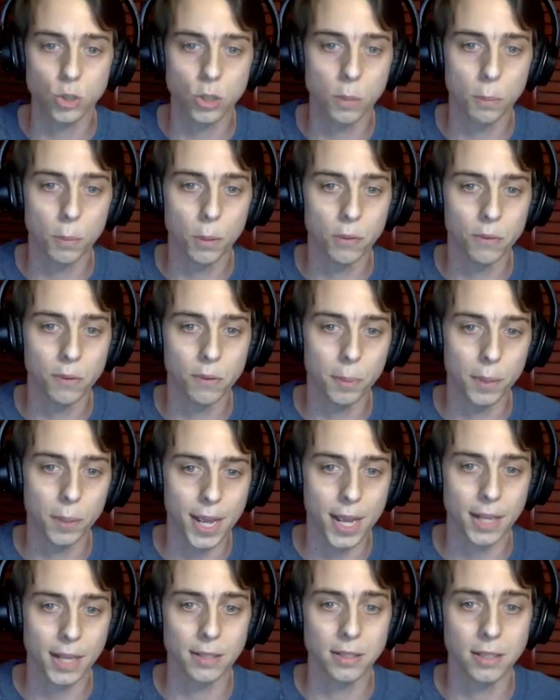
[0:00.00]
troop movement
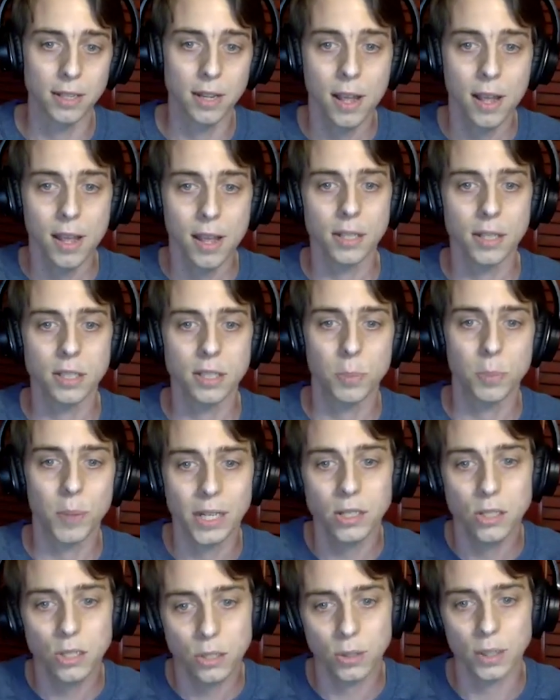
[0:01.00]
plans,
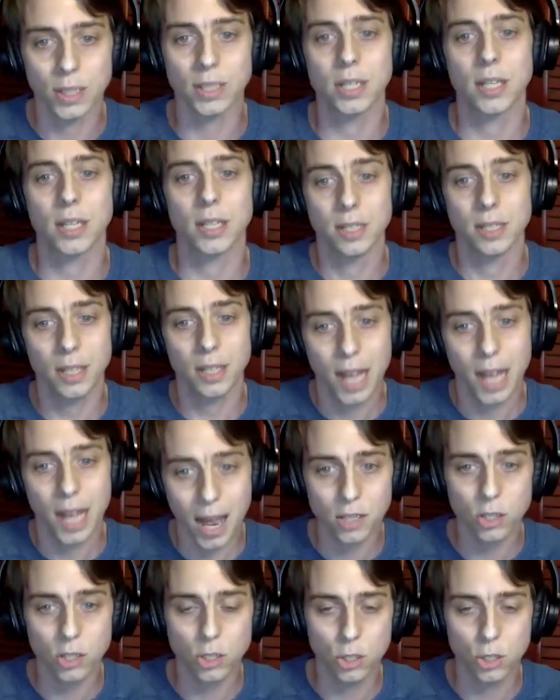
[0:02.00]
speaks to its
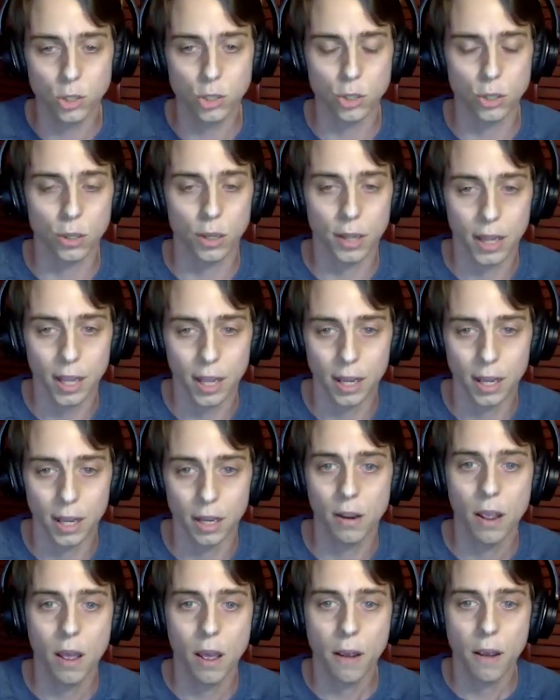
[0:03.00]
constitutional
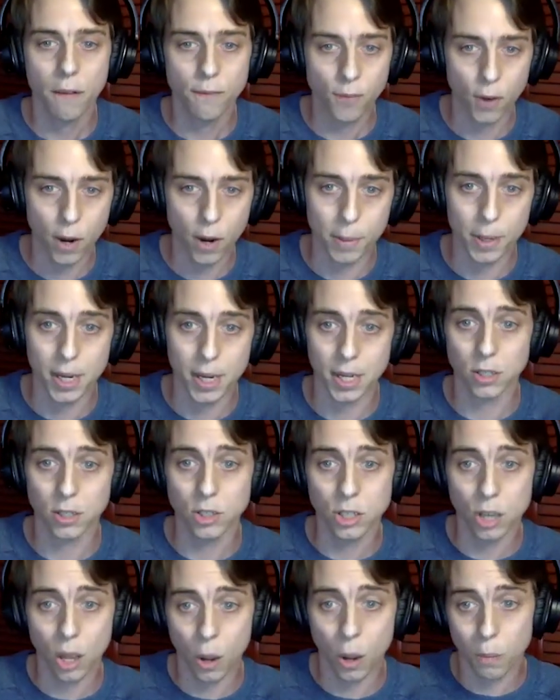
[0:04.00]
infirmity." And
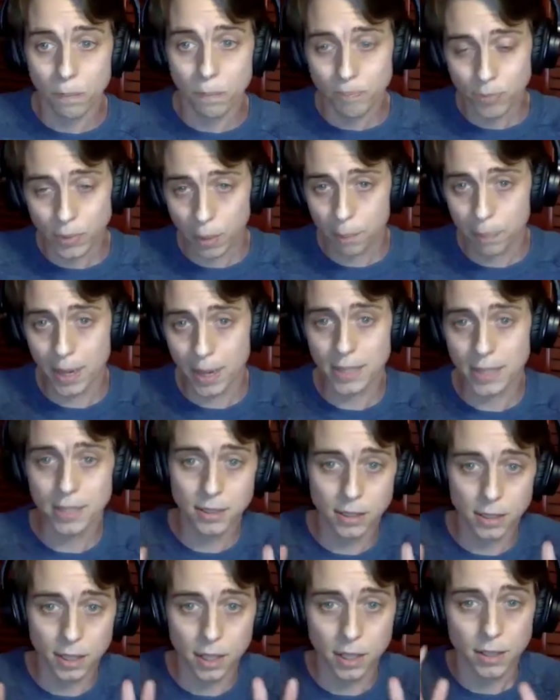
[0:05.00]
so
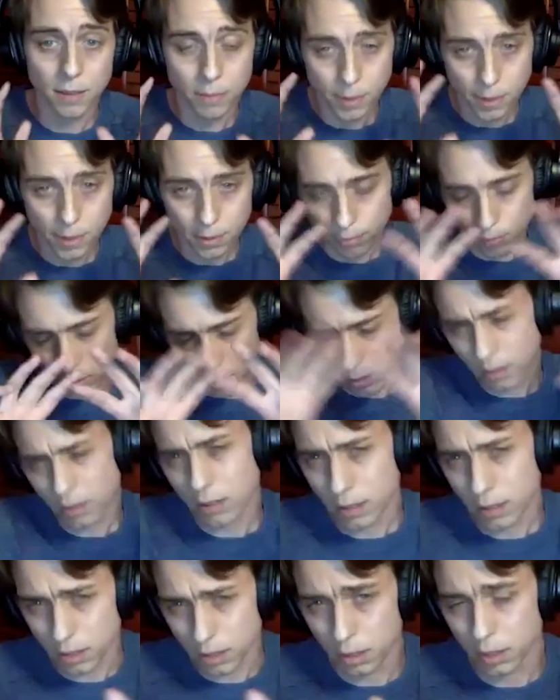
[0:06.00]
basically,
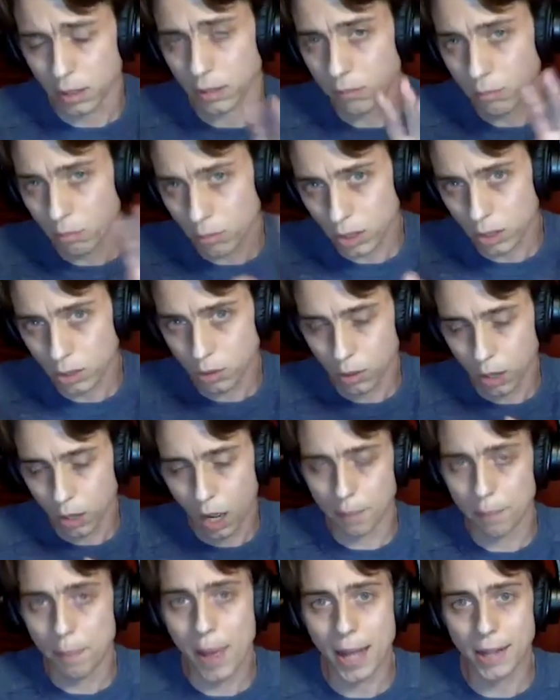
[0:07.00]
to
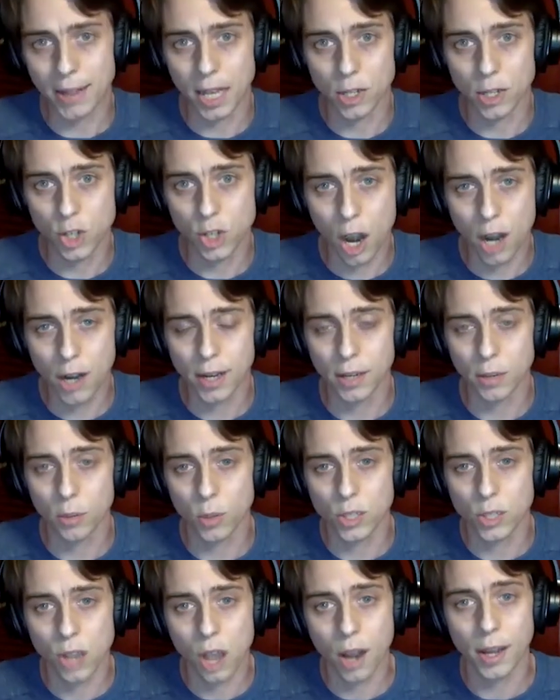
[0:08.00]
unpack that jargon,
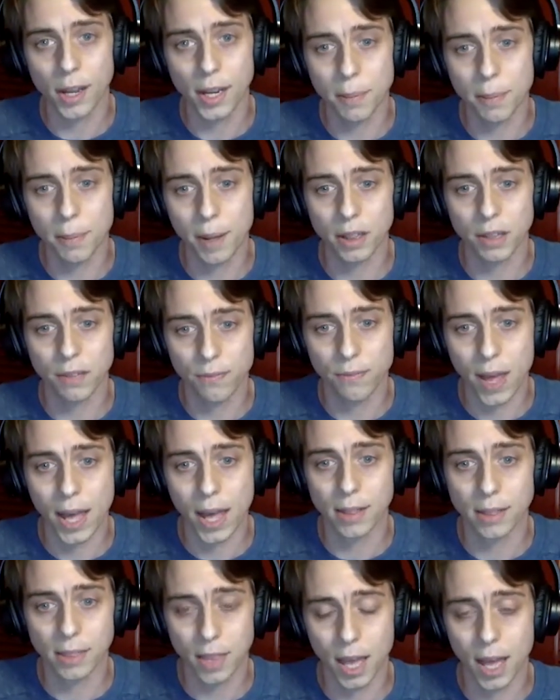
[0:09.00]
we're talking about the
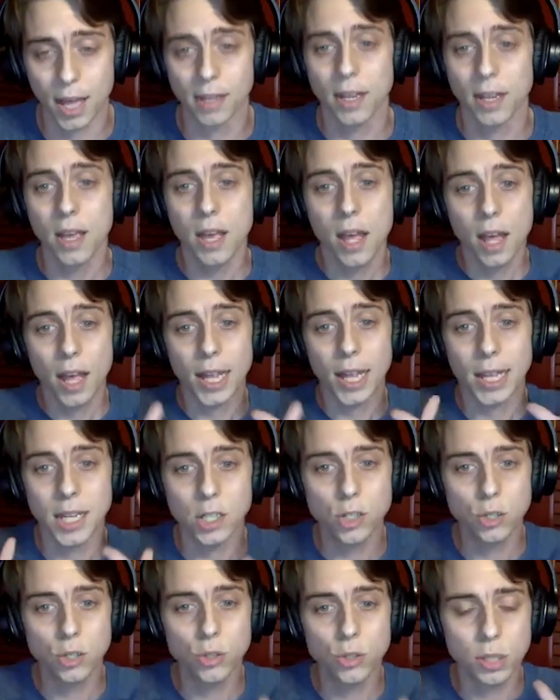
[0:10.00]
fact that
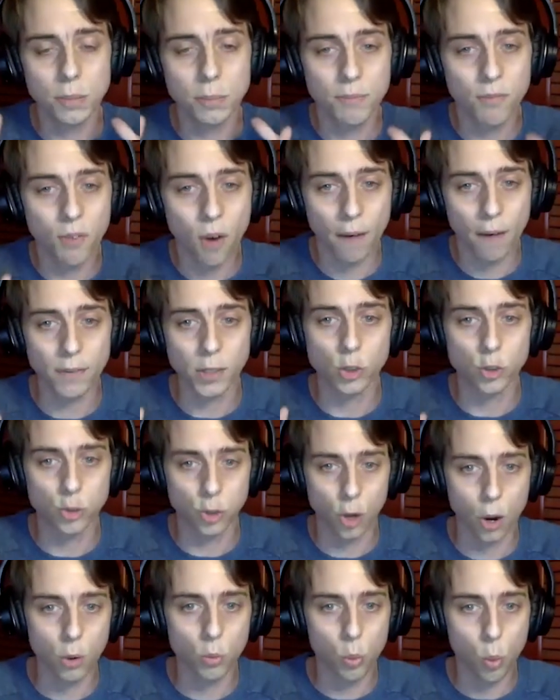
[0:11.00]
issues involving
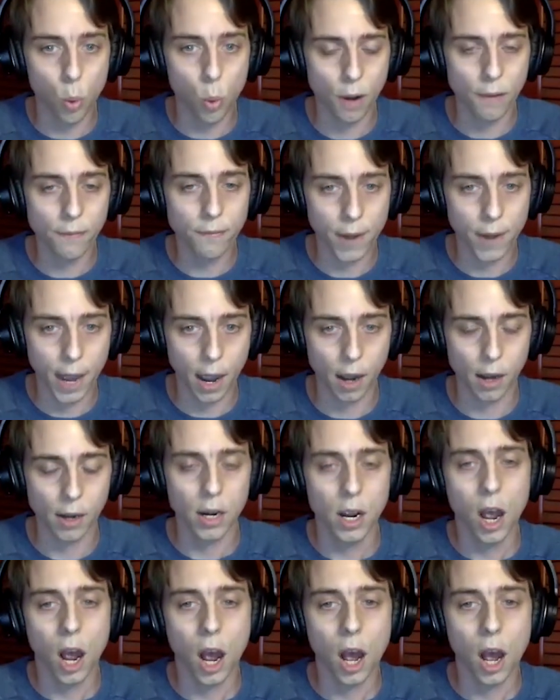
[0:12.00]
drone warfare,